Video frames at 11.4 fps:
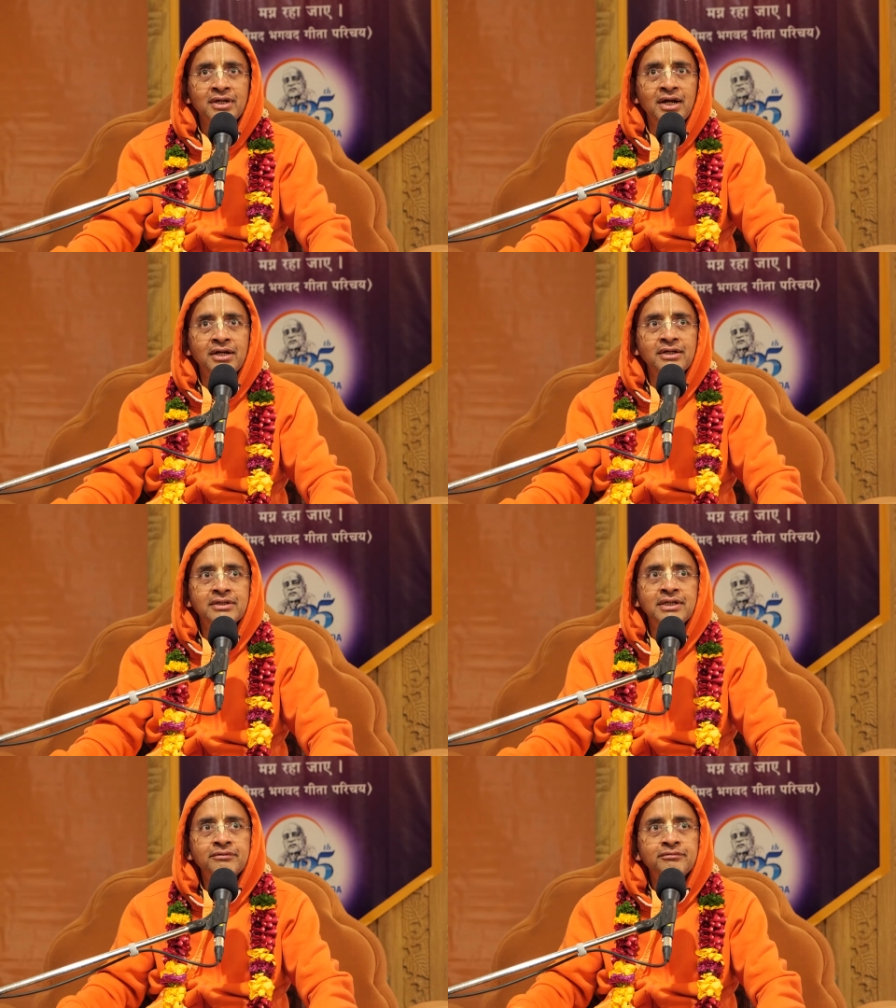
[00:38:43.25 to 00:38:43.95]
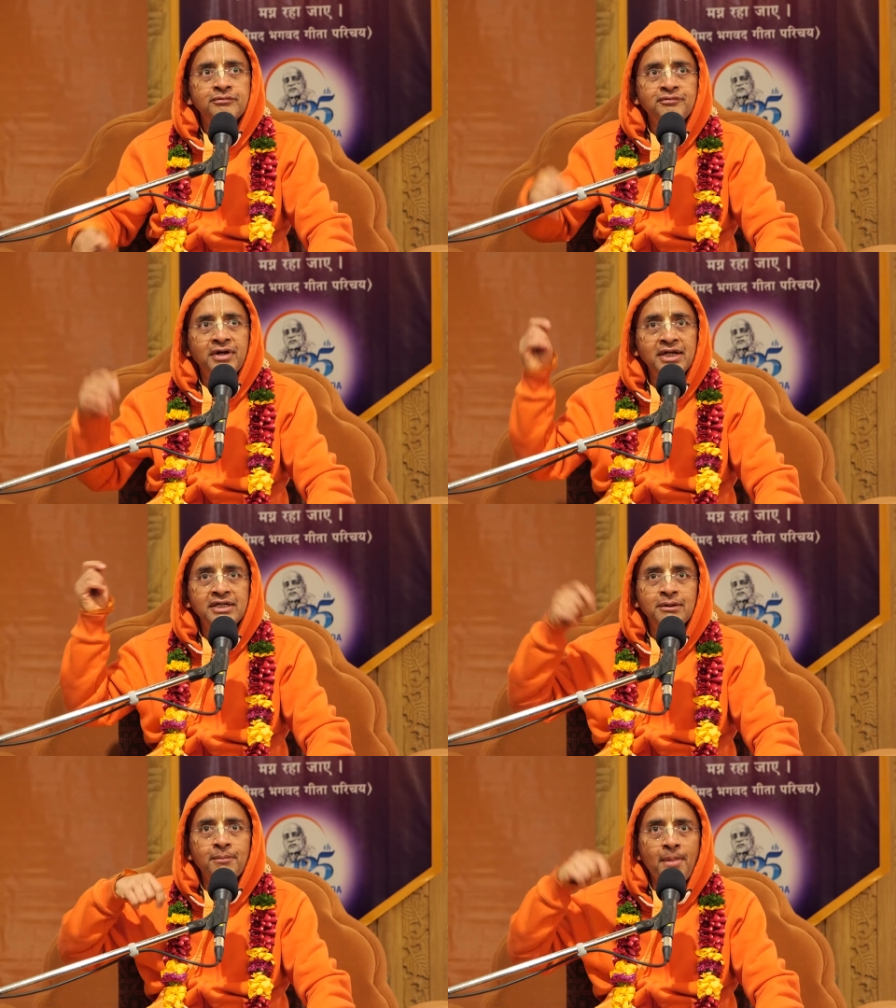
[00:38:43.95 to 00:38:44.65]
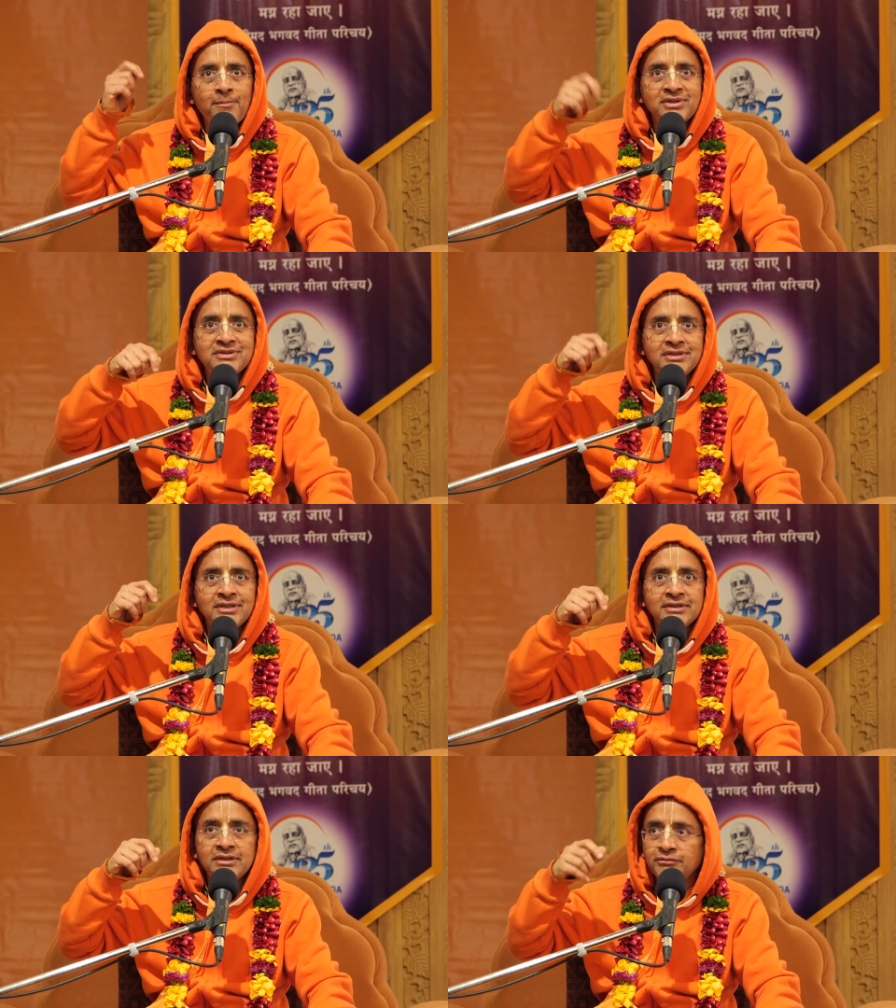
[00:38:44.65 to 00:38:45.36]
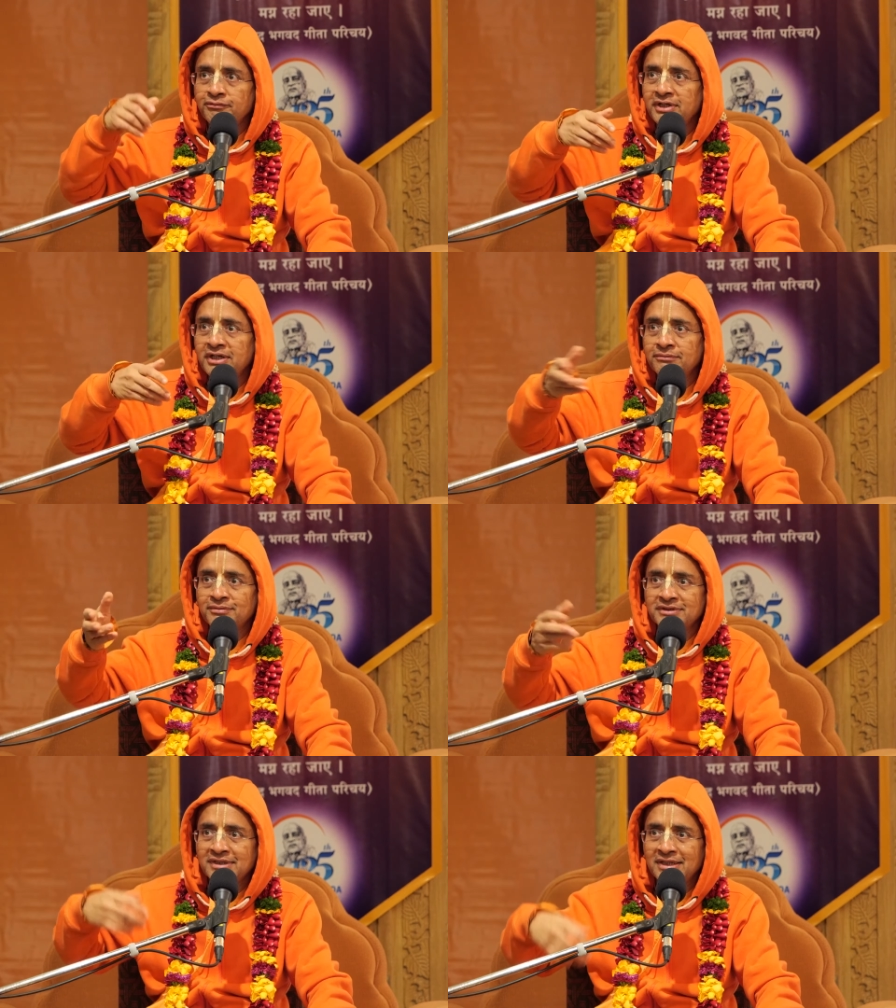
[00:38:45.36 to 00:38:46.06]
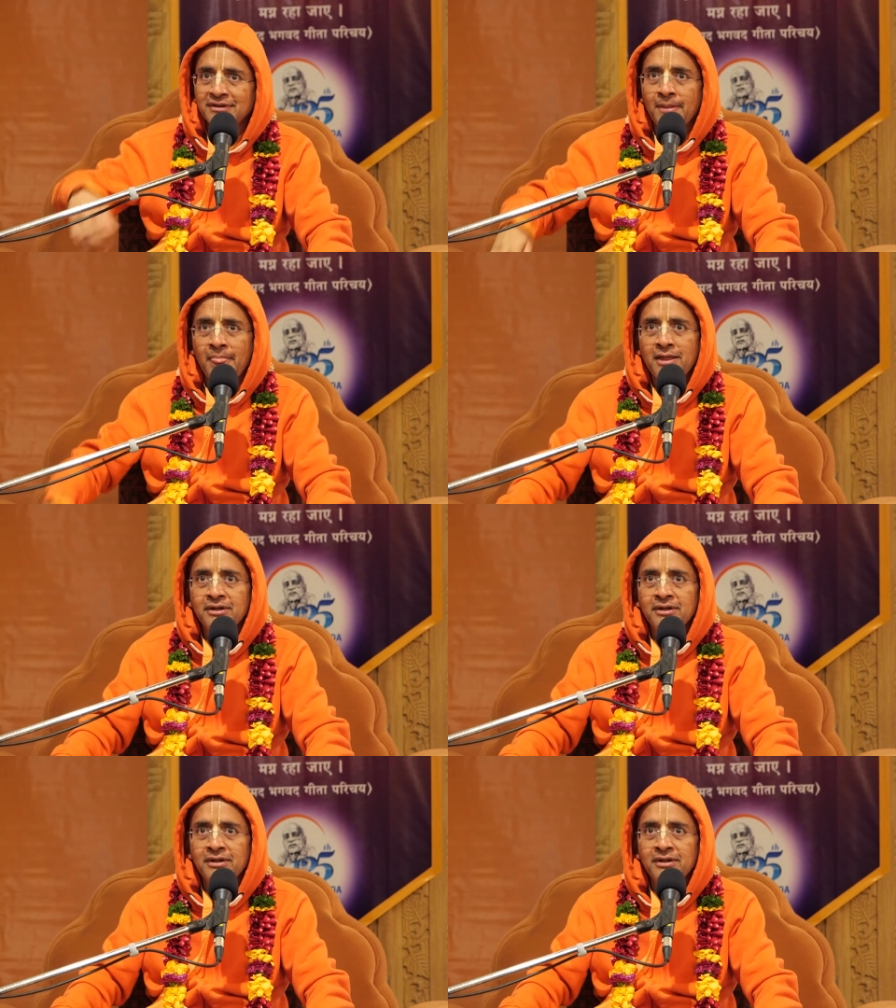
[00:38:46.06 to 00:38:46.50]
And they would fan him personally, and they would feed him prasad.